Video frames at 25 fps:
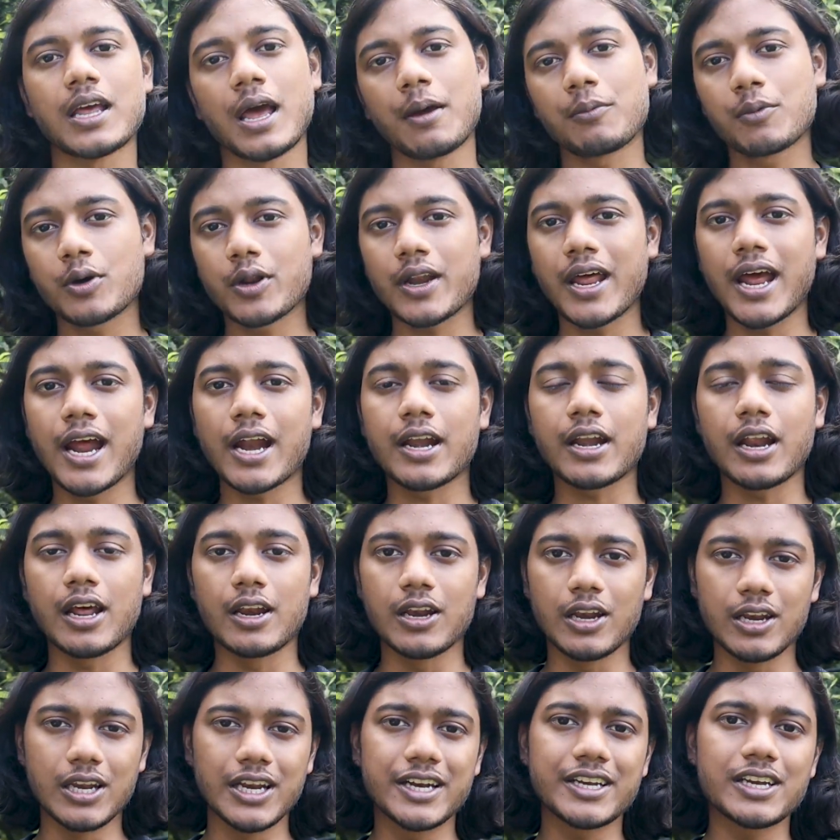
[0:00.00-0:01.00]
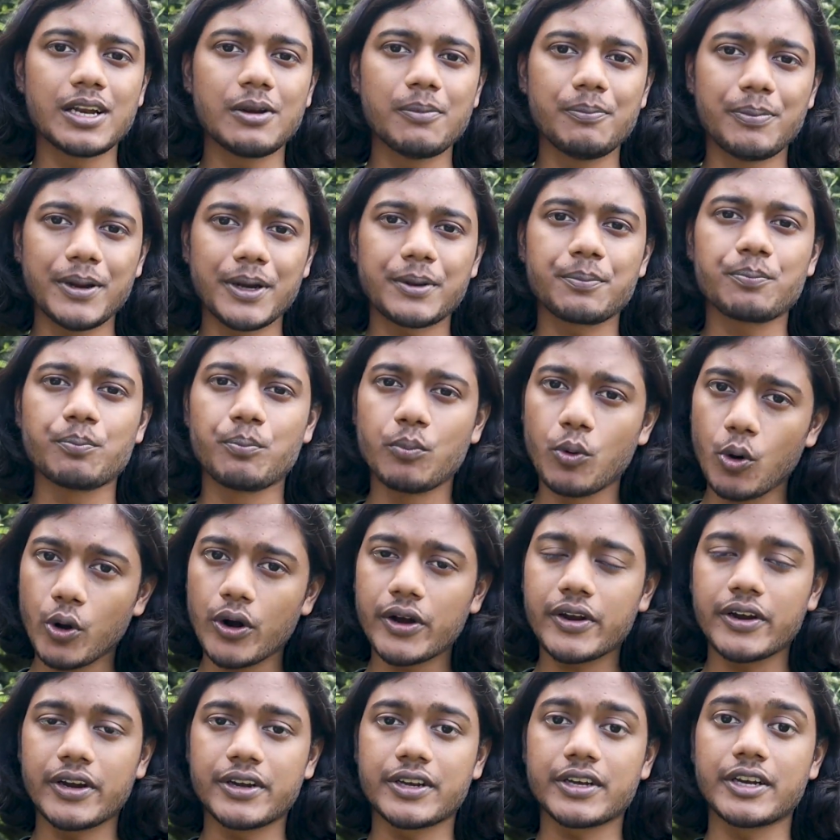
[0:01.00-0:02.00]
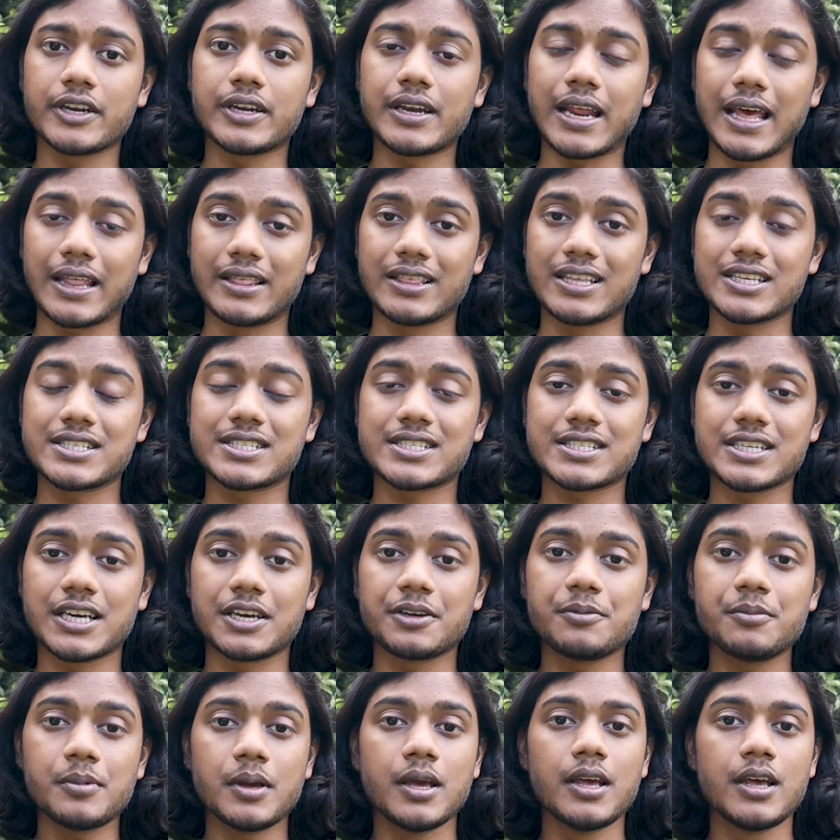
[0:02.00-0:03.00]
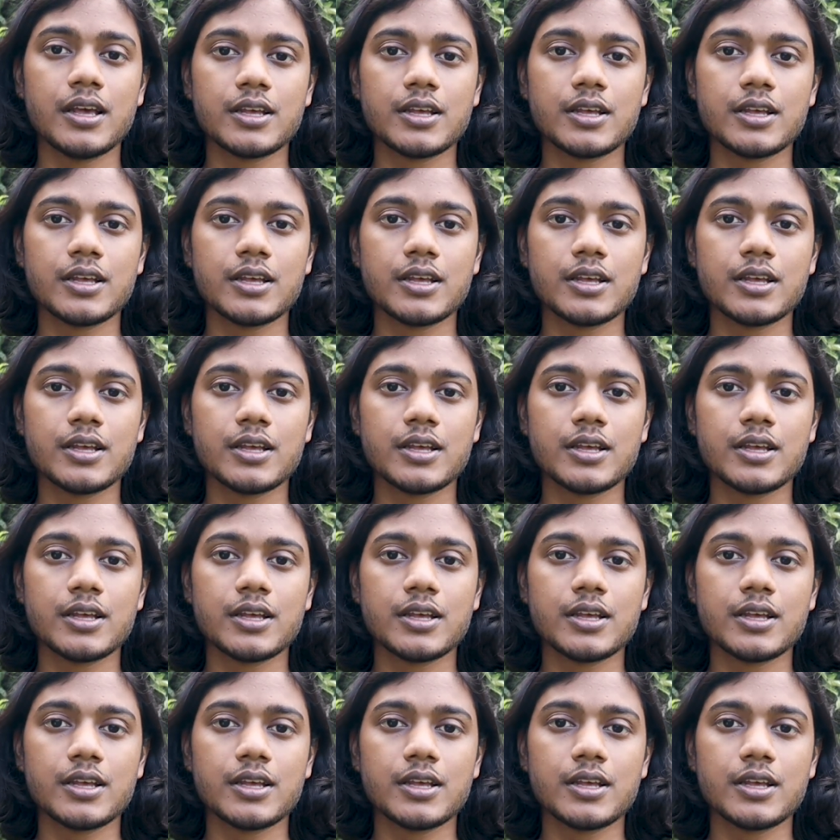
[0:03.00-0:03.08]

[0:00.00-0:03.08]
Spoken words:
I'm gonna add a little bit more content at this time